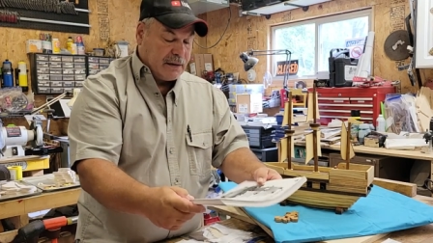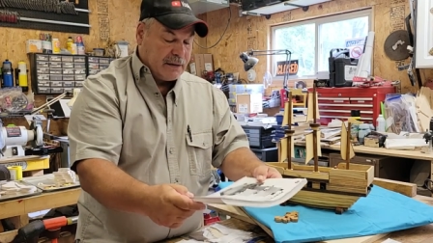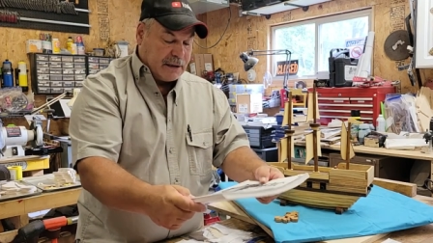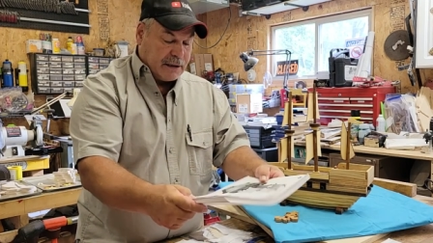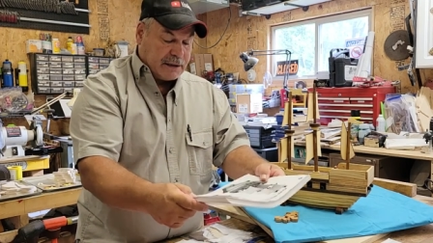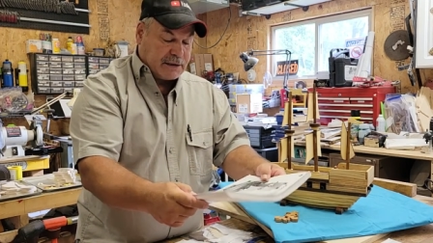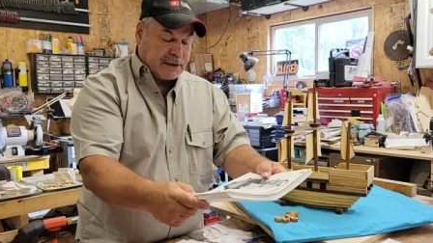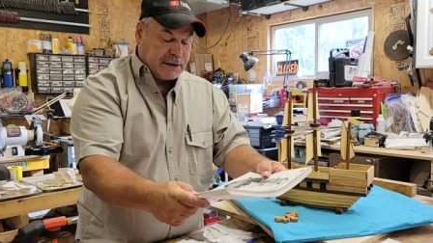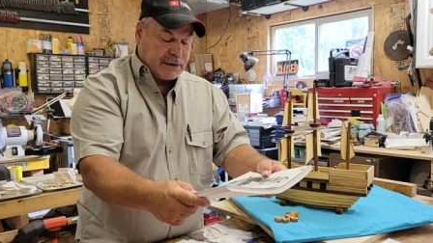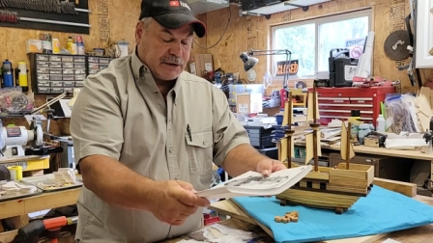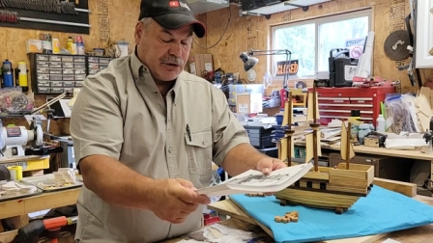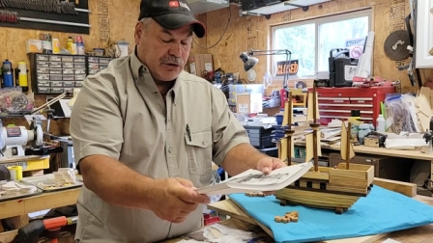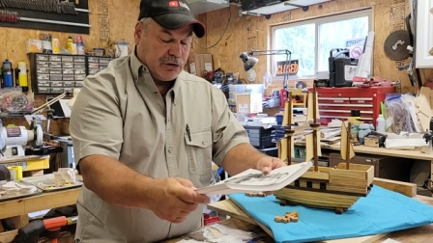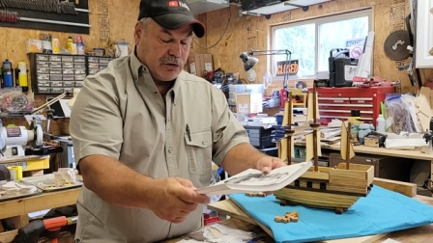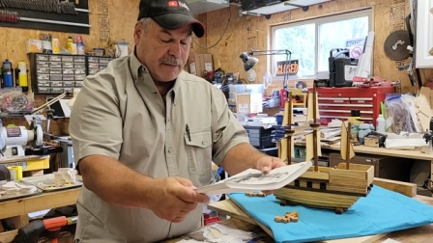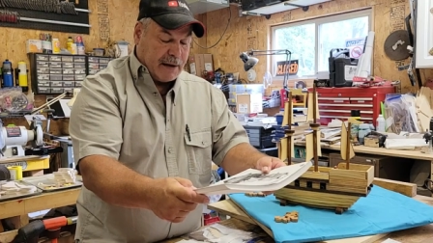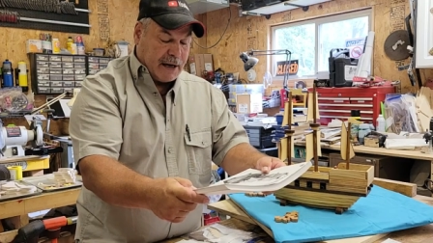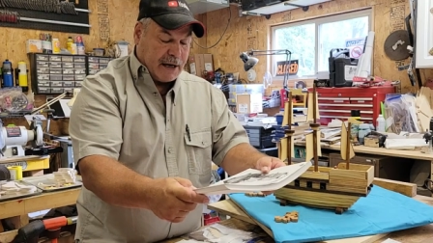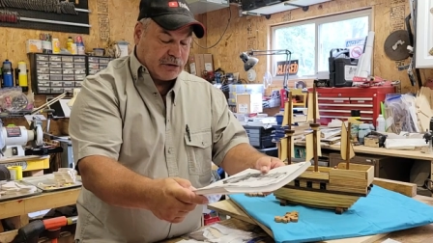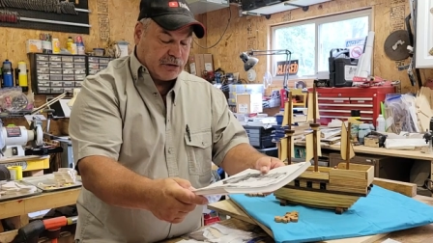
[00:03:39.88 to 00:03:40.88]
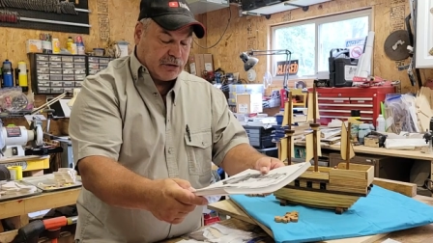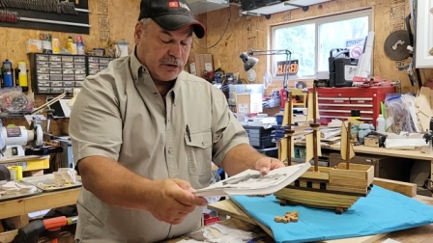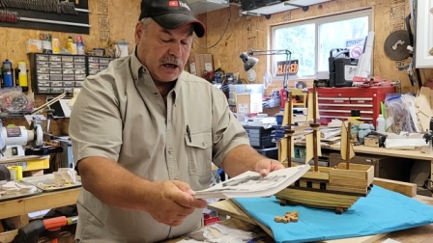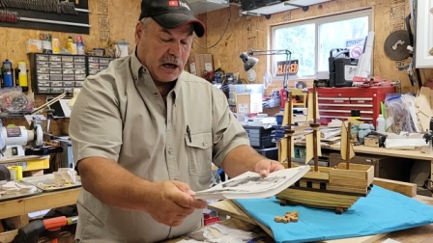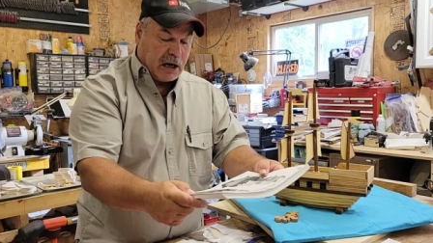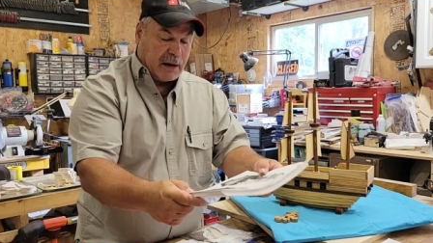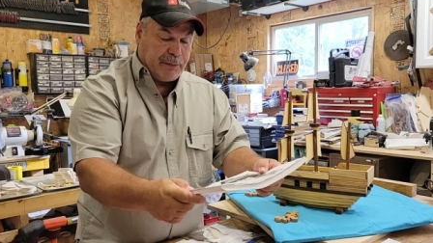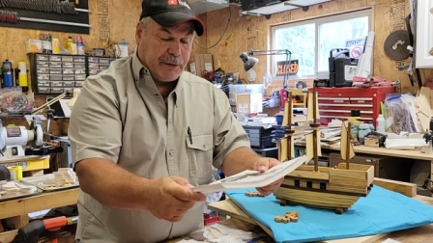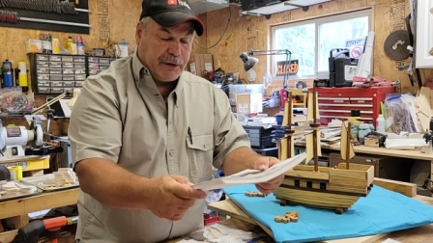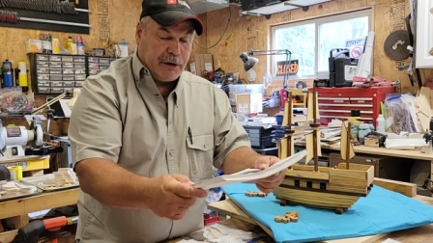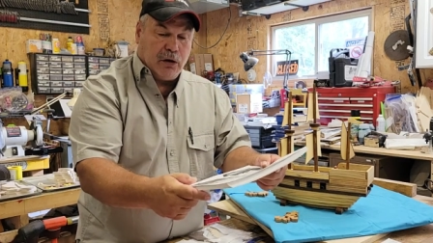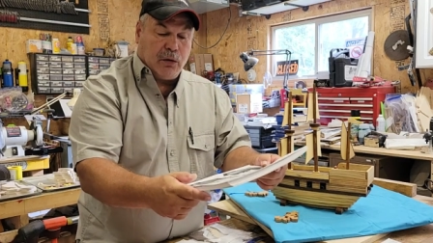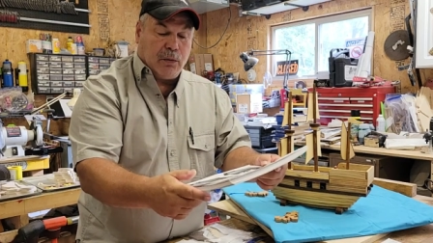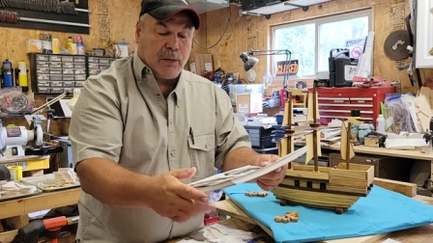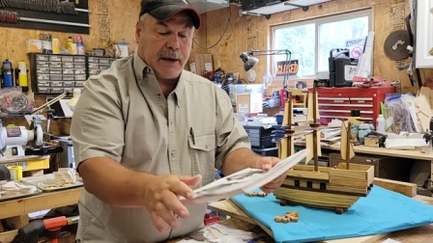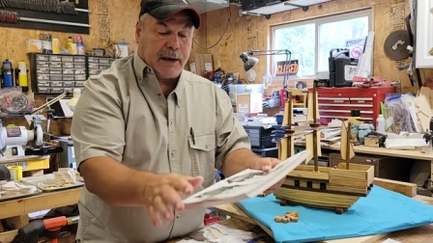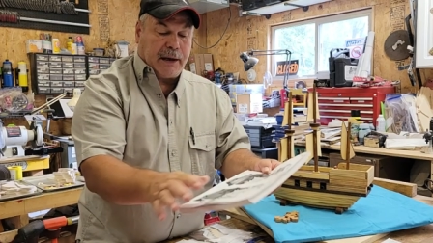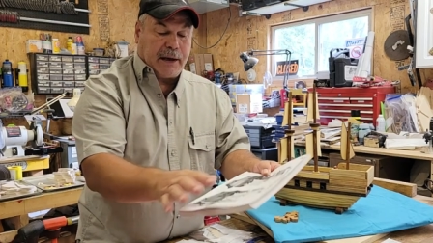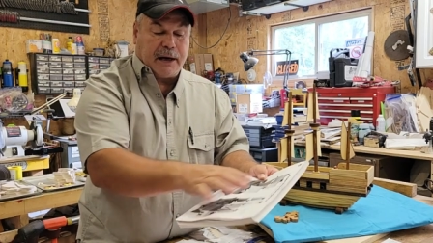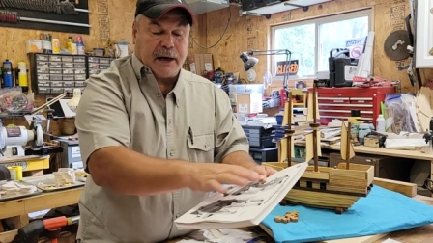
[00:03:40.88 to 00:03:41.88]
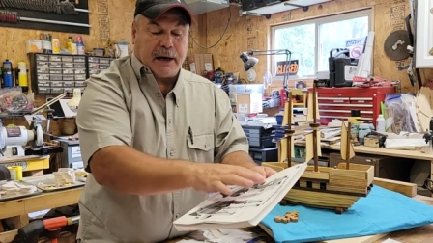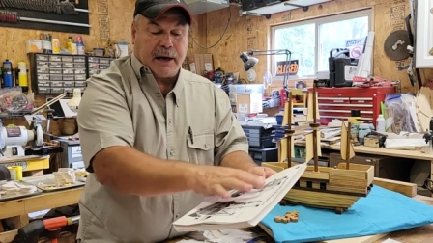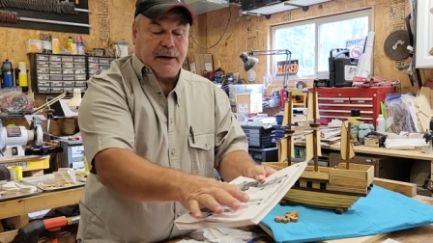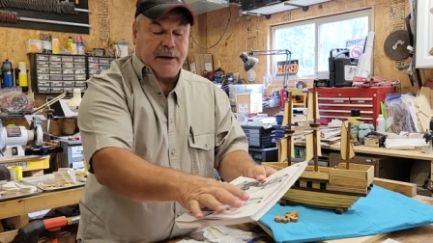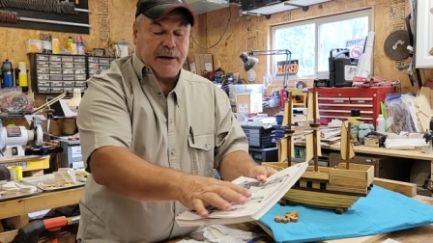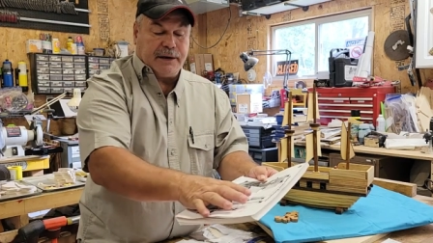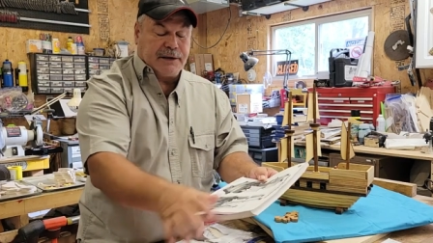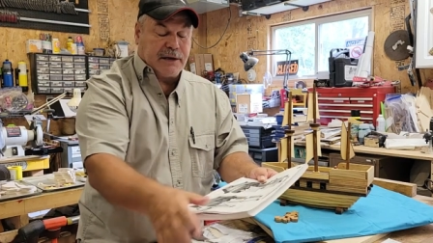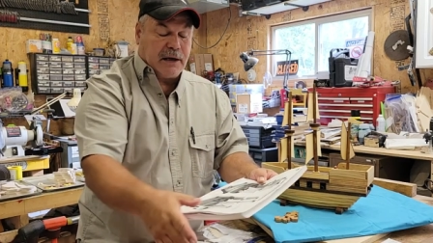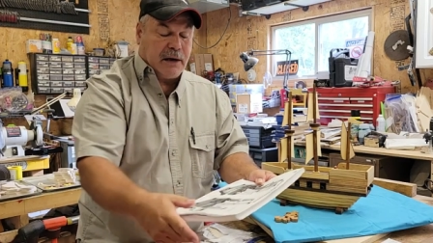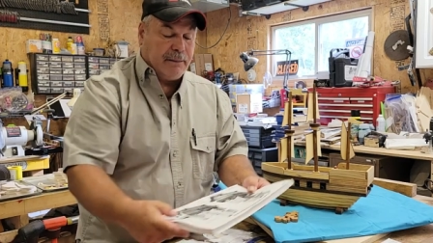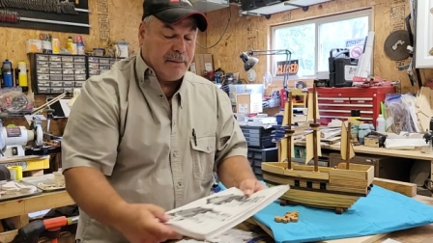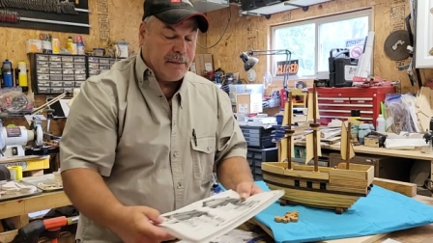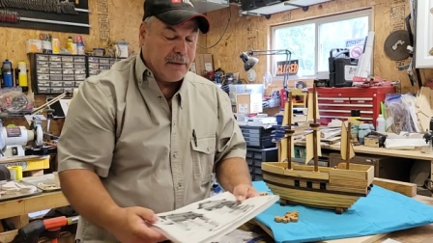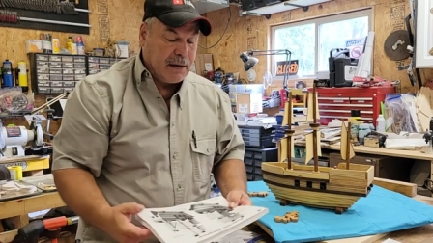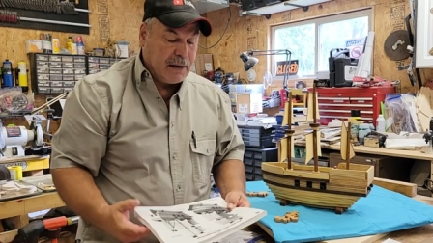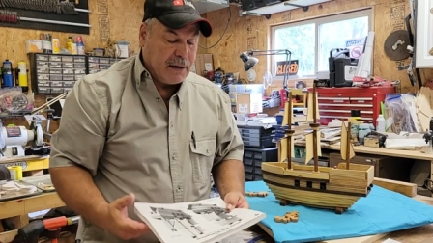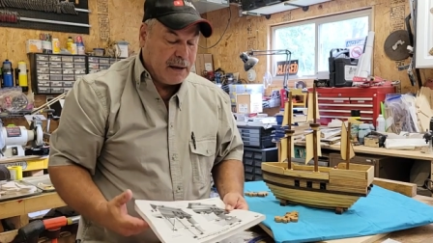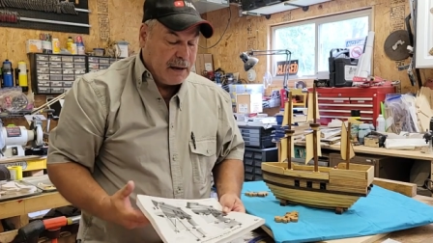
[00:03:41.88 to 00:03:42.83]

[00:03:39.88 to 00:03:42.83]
this is your master copy. You don't want to cut this up.